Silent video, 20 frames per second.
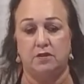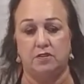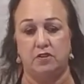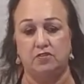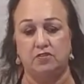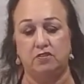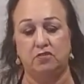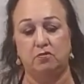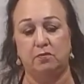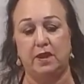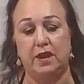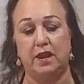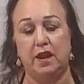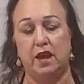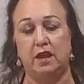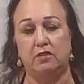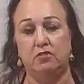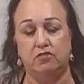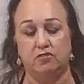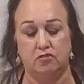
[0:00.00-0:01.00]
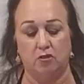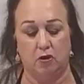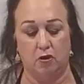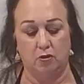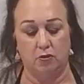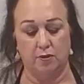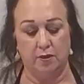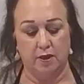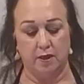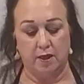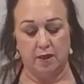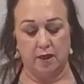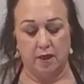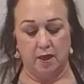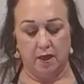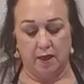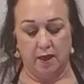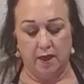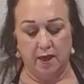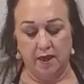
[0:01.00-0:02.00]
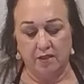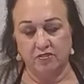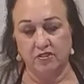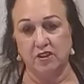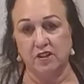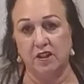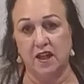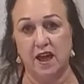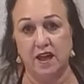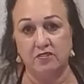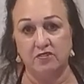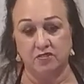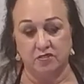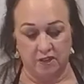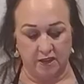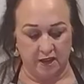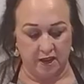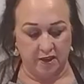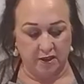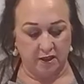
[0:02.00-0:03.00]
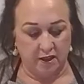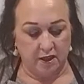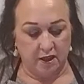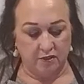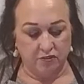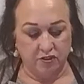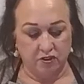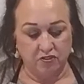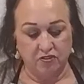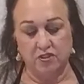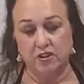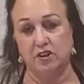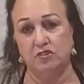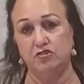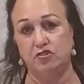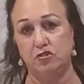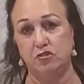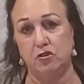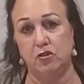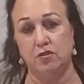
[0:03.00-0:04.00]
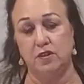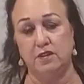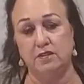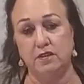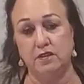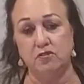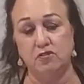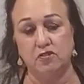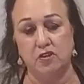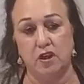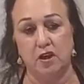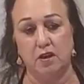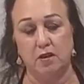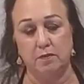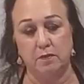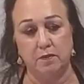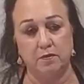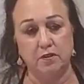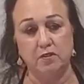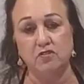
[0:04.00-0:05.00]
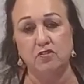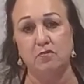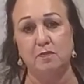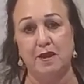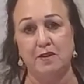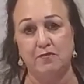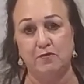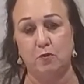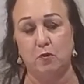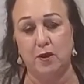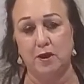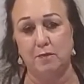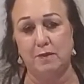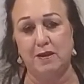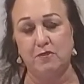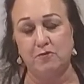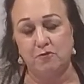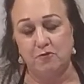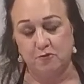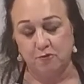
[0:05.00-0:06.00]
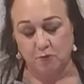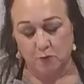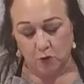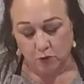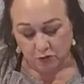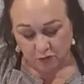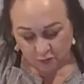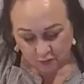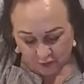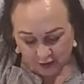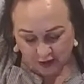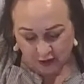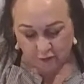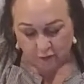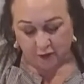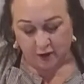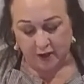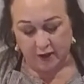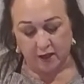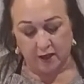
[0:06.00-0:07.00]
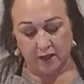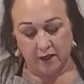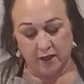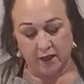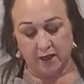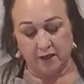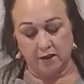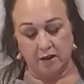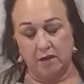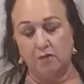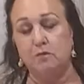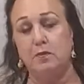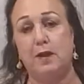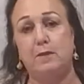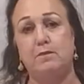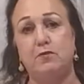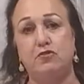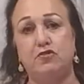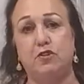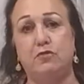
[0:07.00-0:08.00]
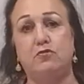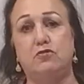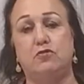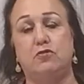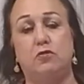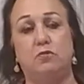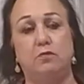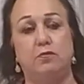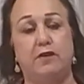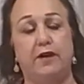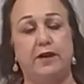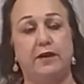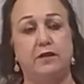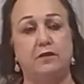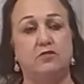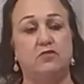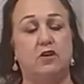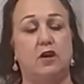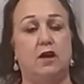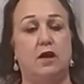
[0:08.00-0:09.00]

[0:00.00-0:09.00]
This is made out of stone and it has a glass lid. Just to let you know that this is one of my most favorite. I love Pampered Chef stone products.